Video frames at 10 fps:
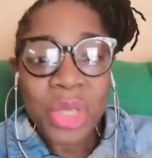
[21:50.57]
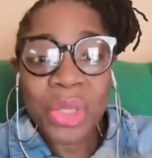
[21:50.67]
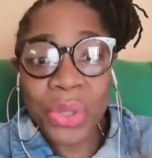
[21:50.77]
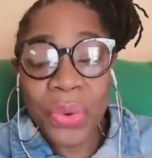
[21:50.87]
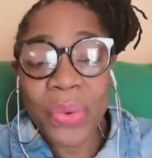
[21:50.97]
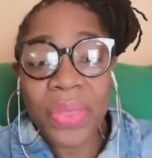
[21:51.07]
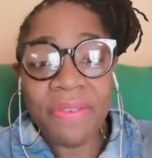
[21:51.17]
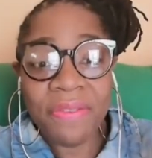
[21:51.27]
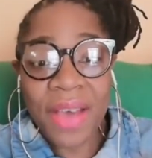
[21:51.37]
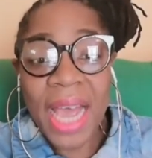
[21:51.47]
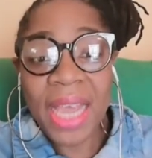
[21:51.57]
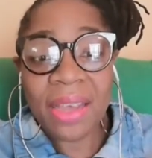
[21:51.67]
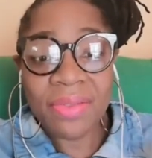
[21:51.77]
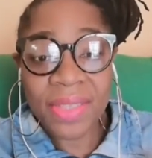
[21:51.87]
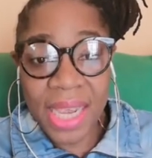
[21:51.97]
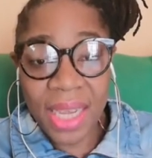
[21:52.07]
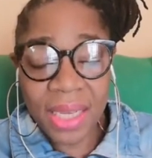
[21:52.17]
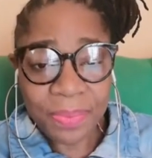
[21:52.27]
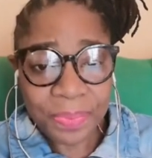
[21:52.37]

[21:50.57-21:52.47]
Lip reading: So the 5-day